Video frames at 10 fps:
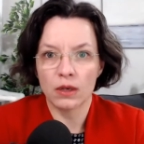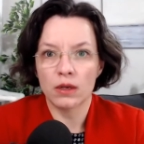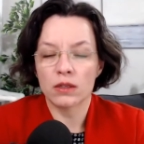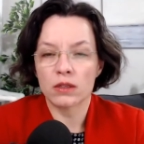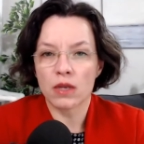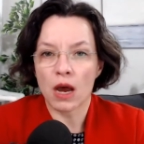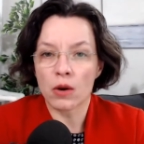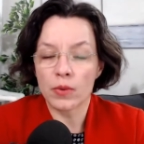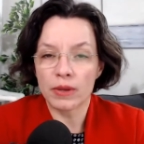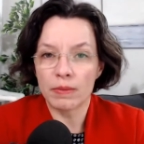So are
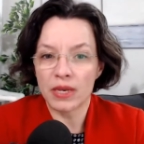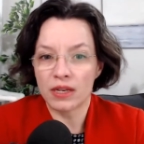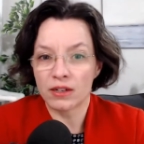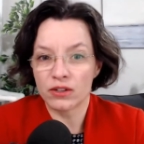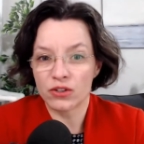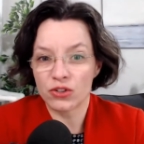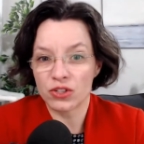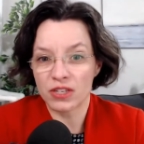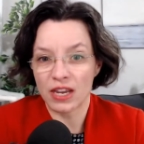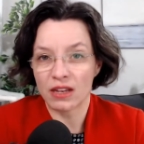we being
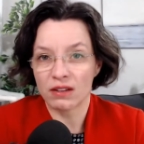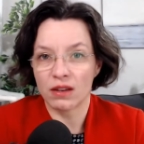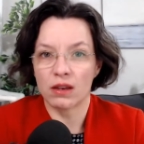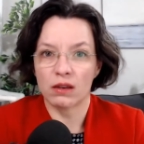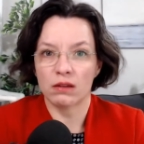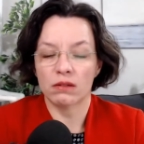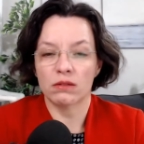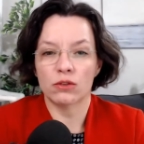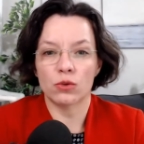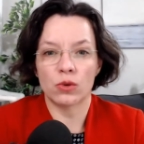understanding
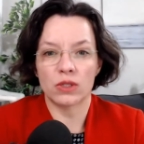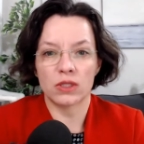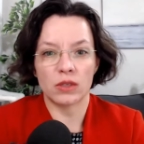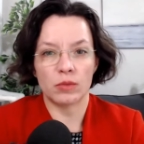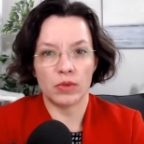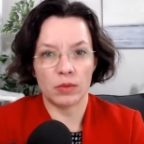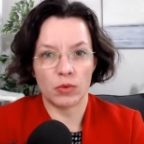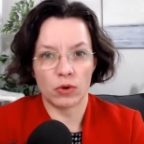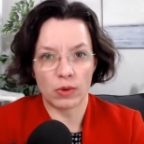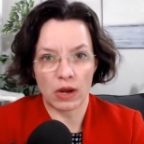towards the people
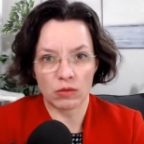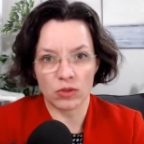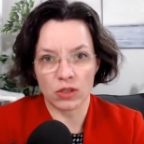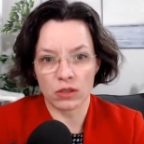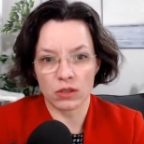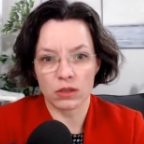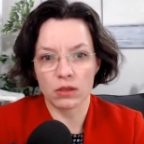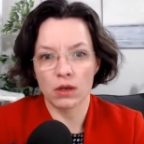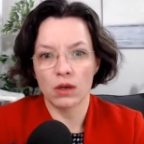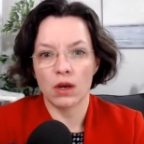around us?
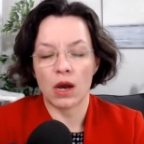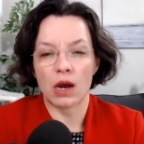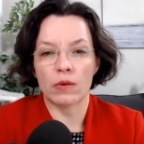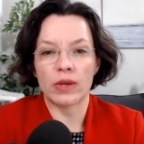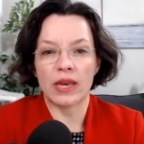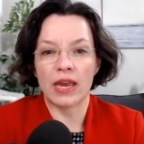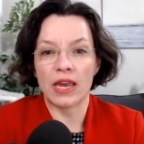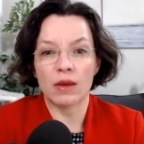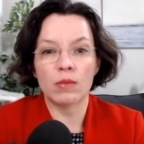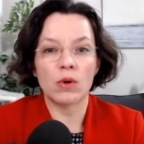Are we
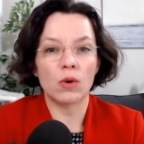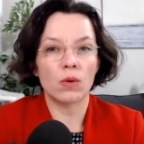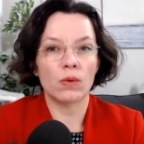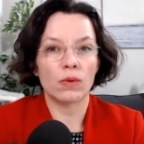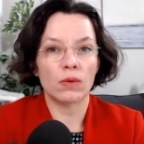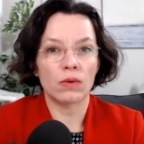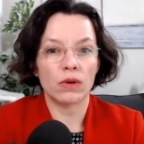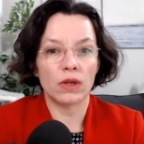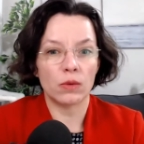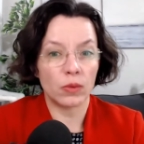able
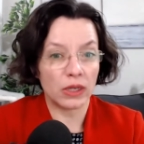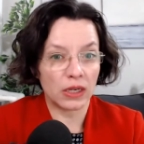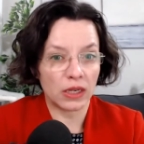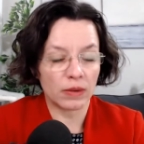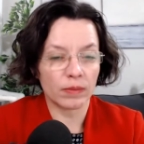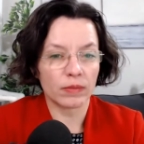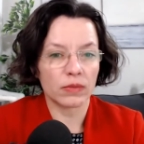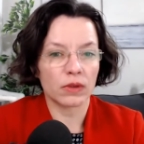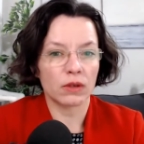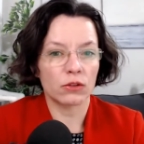and willing
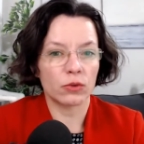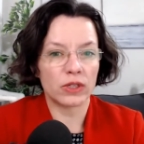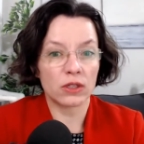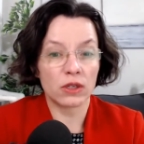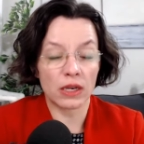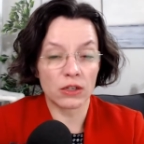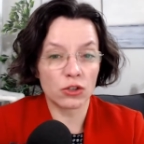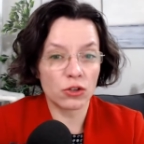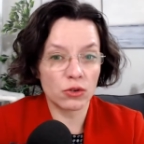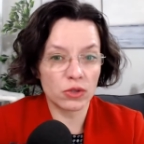to
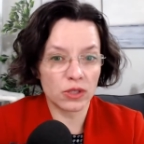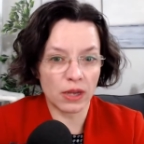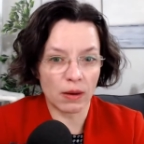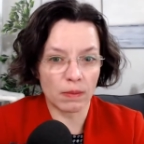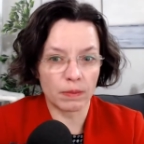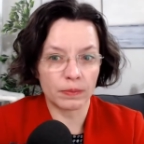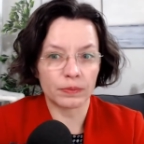excuse them